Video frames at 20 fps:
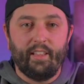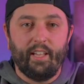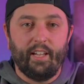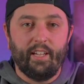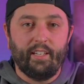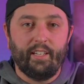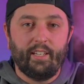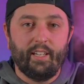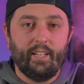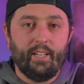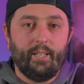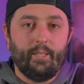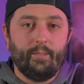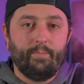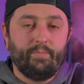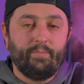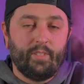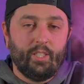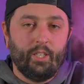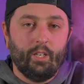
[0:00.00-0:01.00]
Like,
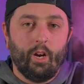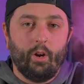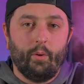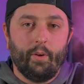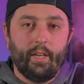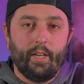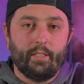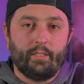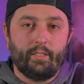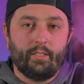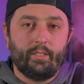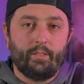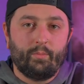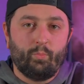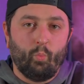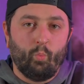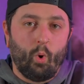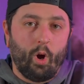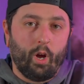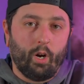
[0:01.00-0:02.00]
you know, it's
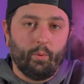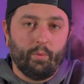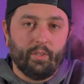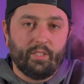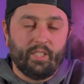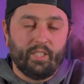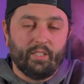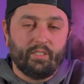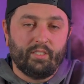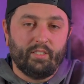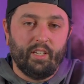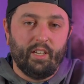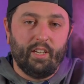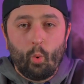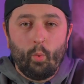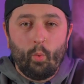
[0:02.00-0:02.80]
water resistant.